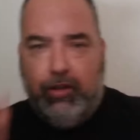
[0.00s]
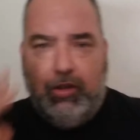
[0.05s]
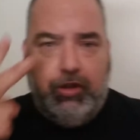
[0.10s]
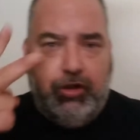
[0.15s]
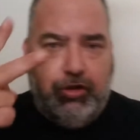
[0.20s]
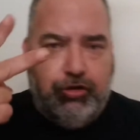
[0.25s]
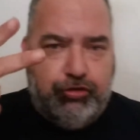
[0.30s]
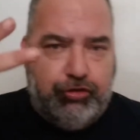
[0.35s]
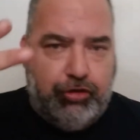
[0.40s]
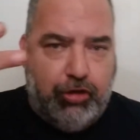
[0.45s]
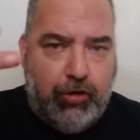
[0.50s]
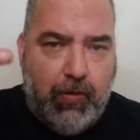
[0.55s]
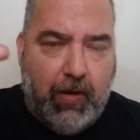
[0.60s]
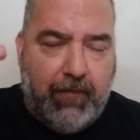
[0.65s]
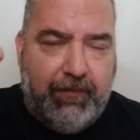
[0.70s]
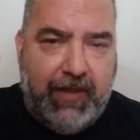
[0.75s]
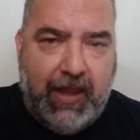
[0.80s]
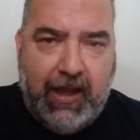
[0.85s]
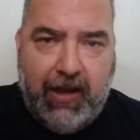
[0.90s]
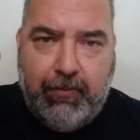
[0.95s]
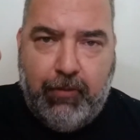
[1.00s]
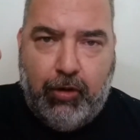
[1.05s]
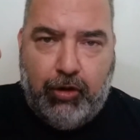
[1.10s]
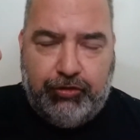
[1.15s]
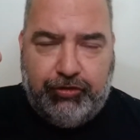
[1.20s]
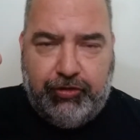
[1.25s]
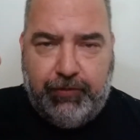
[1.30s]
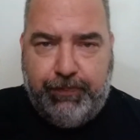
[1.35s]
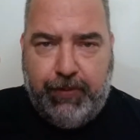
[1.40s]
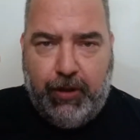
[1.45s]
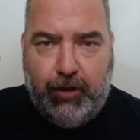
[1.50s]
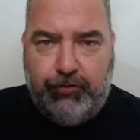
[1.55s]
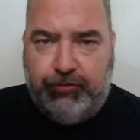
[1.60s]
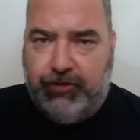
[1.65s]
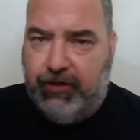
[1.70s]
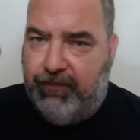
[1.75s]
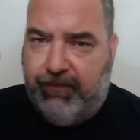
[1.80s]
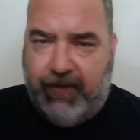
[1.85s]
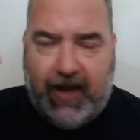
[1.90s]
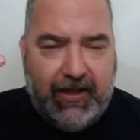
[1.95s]
2 of them are supposed
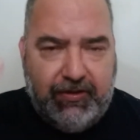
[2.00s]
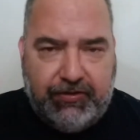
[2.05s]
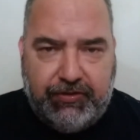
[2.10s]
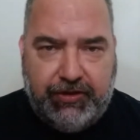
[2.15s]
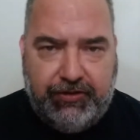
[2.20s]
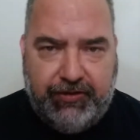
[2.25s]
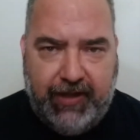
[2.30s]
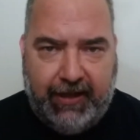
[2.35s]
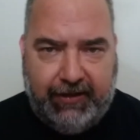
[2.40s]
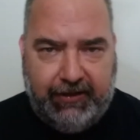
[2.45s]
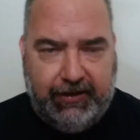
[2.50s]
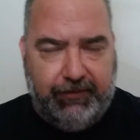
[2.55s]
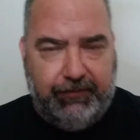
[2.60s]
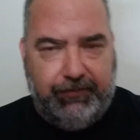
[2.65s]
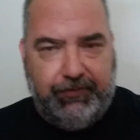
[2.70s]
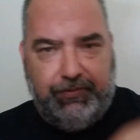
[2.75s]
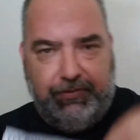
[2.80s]
vice detectives.